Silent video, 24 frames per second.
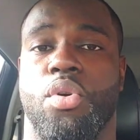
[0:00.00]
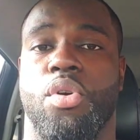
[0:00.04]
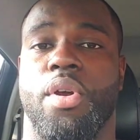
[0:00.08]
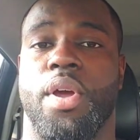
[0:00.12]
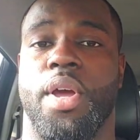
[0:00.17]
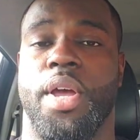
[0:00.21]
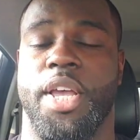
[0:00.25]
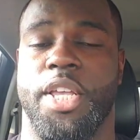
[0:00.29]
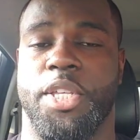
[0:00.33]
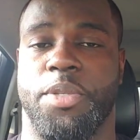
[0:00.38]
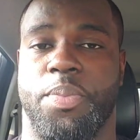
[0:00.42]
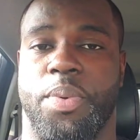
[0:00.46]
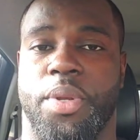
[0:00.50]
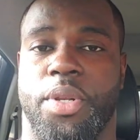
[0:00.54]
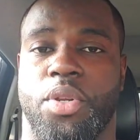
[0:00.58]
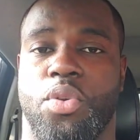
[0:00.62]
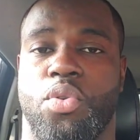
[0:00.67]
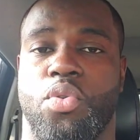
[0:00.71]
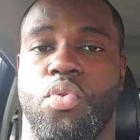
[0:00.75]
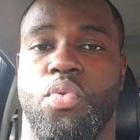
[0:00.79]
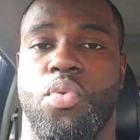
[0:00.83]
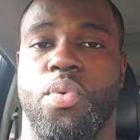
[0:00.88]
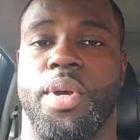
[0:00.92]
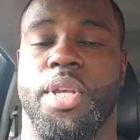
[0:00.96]
husband,
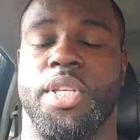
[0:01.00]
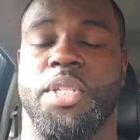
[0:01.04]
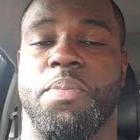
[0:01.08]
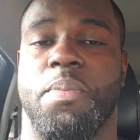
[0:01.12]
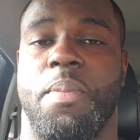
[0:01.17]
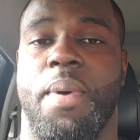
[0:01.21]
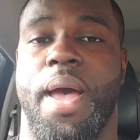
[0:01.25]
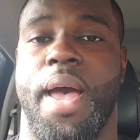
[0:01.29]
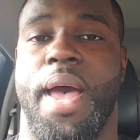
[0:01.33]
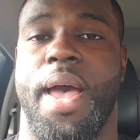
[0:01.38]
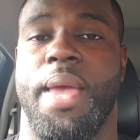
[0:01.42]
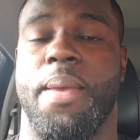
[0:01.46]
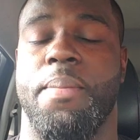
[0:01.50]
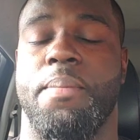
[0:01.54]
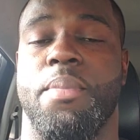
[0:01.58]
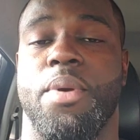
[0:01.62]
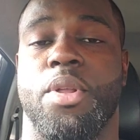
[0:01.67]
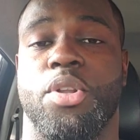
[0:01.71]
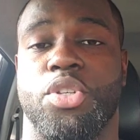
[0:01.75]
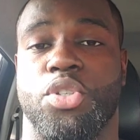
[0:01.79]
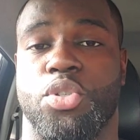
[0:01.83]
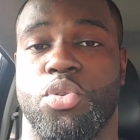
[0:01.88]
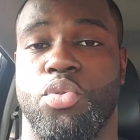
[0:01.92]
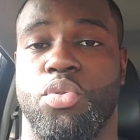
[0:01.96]
who was my
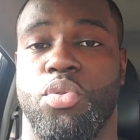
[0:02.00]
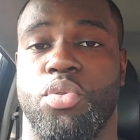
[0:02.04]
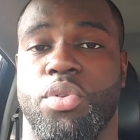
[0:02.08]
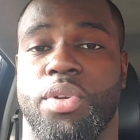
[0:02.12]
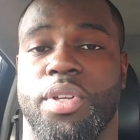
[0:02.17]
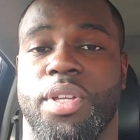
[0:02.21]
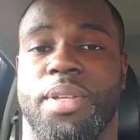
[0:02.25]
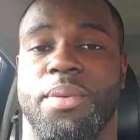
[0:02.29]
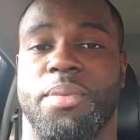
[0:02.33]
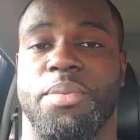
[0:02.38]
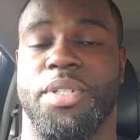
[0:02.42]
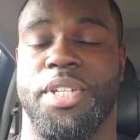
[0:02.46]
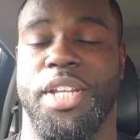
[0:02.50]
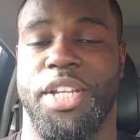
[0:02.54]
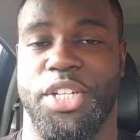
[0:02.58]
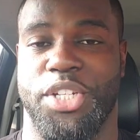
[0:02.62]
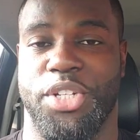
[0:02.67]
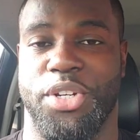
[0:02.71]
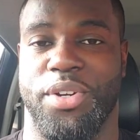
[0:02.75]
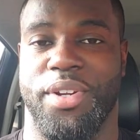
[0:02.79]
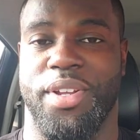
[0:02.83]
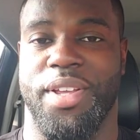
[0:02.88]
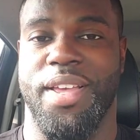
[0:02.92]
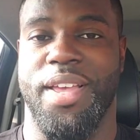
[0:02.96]
middle school
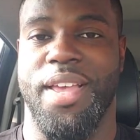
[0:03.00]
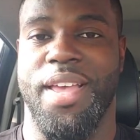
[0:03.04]
teacher.